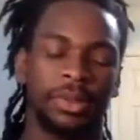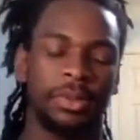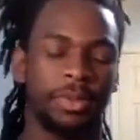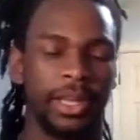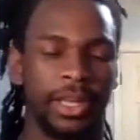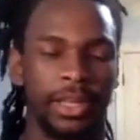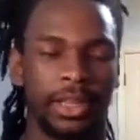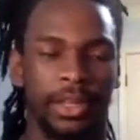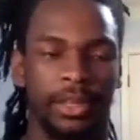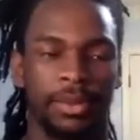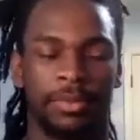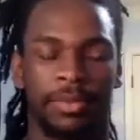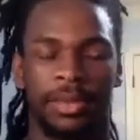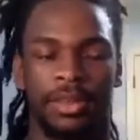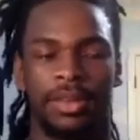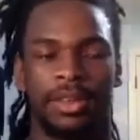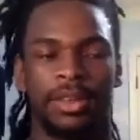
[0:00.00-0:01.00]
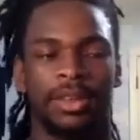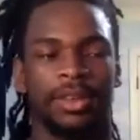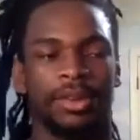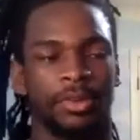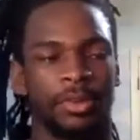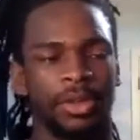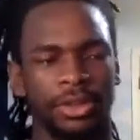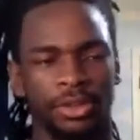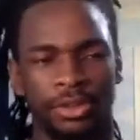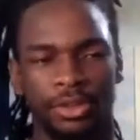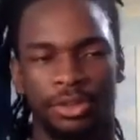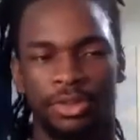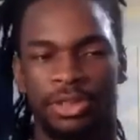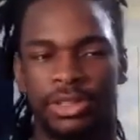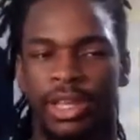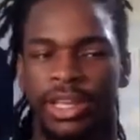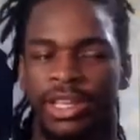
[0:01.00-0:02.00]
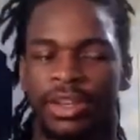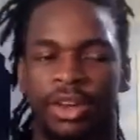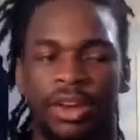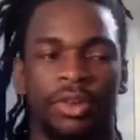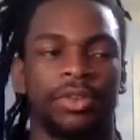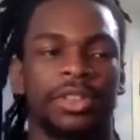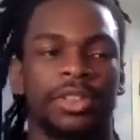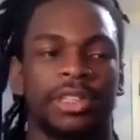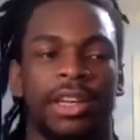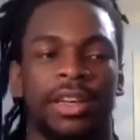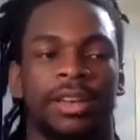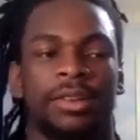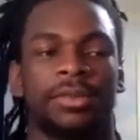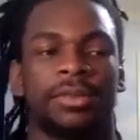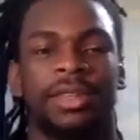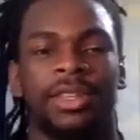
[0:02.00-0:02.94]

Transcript: play them. We lose like in overtime.